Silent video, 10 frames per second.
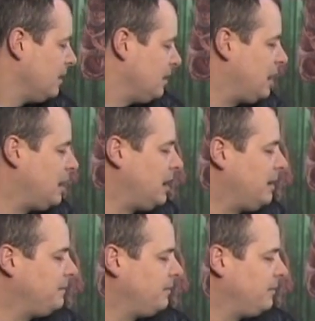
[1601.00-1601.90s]

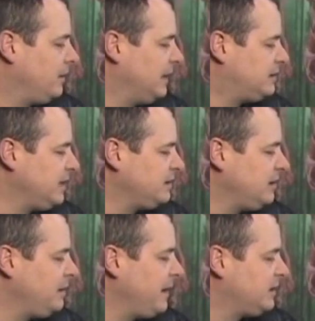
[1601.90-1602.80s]
Um, it's easy
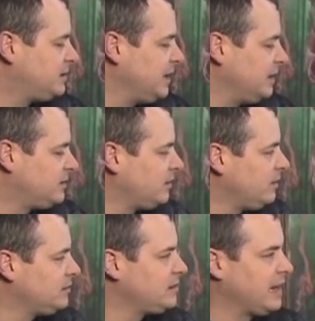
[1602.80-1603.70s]
to make
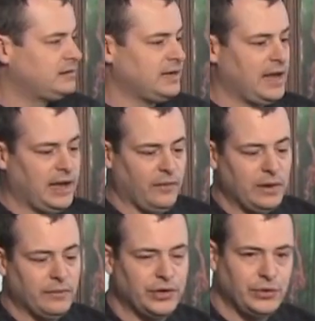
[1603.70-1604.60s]
stencils, like say
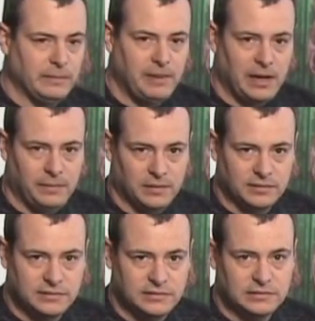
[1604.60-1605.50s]
we were doing
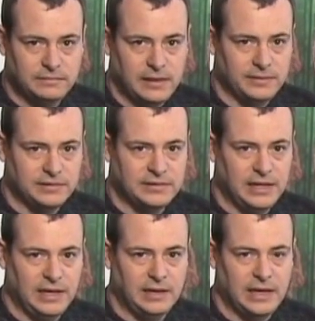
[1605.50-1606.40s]
bubbles, bubble
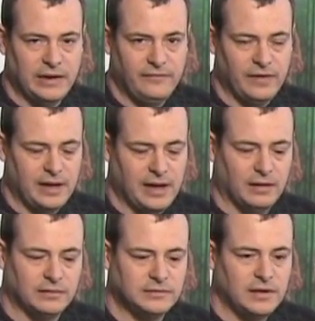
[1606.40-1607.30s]
scene, in a fun
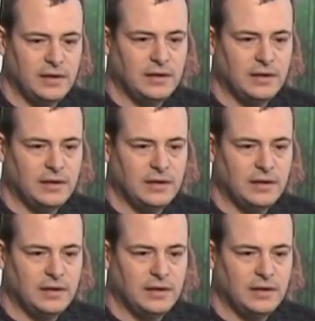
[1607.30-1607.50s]
house.